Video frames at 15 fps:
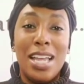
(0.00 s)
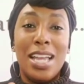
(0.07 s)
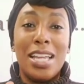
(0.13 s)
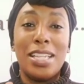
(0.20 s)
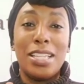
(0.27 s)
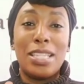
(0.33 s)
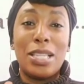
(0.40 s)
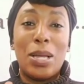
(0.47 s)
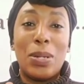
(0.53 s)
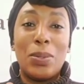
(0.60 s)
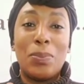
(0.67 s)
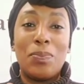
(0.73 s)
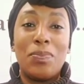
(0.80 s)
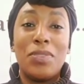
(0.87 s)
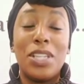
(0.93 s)
And so
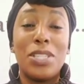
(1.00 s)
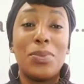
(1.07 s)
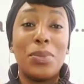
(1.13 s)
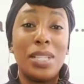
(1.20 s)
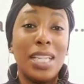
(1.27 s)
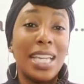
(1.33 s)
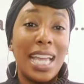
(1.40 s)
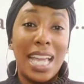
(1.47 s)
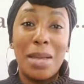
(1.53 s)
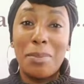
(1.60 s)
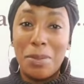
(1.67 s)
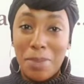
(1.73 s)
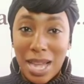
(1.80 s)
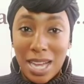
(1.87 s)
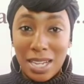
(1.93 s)
this really came
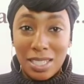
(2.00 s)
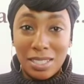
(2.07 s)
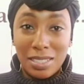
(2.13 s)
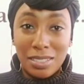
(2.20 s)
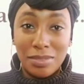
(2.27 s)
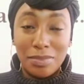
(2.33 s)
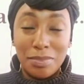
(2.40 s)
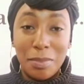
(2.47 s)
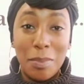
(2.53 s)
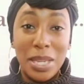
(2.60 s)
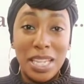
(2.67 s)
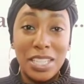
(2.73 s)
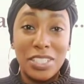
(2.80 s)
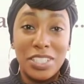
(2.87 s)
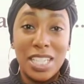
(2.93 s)
about
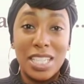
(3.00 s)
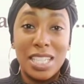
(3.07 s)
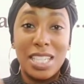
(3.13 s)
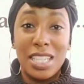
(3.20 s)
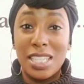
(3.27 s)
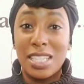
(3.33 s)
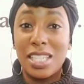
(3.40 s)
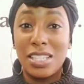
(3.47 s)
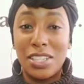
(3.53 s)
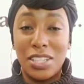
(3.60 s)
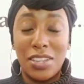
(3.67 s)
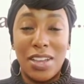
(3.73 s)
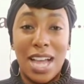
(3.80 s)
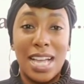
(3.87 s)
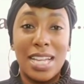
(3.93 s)
me just listening to you
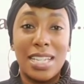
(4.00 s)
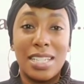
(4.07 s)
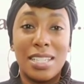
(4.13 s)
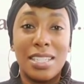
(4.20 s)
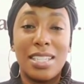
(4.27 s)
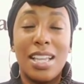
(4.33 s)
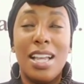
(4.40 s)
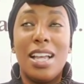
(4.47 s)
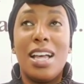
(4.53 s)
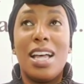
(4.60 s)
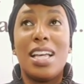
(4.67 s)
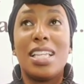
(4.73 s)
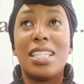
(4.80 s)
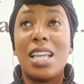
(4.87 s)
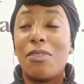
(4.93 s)
guys.
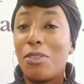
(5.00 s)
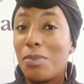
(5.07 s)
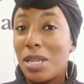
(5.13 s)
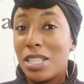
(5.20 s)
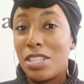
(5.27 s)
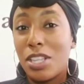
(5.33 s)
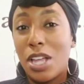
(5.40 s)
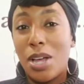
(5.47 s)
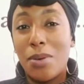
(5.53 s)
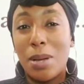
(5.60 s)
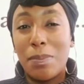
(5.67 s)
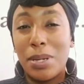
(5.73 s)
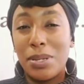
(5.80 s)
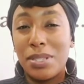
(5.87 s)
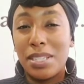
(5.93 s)
Several months ago, I
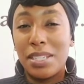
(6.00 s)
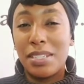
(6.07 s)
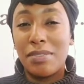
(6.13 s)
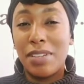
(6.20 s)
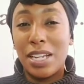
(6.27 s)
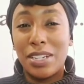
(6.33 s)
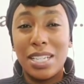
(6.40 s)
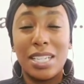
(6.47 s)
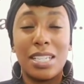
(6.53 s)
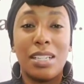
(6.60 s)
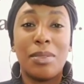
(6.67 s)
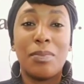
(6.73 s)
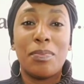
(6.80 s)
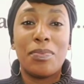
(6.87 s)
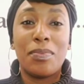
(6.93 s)
posted a very
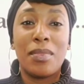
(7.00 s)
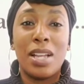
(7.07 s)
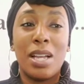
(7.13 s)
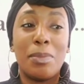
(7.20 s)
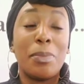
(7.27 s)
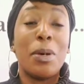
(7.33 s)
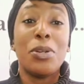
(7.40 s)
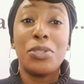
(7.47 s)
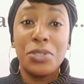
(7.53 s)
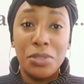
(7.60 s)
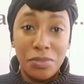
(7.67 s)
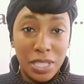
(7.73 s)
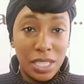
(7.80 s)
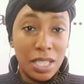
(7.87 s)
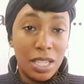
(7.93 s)
emotional
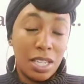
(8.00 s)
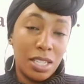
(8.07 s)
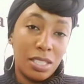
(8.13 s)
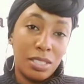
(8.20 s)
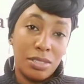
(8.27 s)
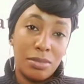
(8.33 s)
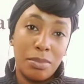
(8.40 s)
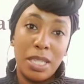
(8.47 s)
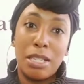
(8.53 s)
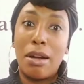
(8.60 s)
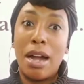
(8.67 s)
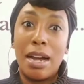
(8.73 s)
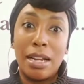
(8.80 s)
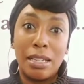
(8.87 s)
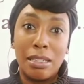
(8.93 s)
video, me
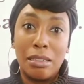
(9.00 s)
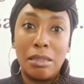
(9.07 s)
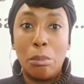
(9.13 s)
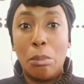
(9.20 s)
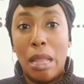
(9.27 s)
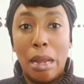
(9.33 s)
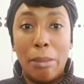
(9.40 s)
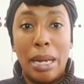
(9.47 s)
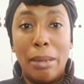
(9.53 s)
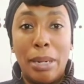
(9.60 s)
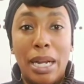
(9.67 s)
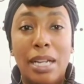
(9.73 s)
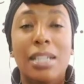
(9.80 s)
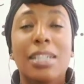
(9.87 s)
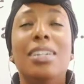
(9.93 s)
crying and blah, blah, blah,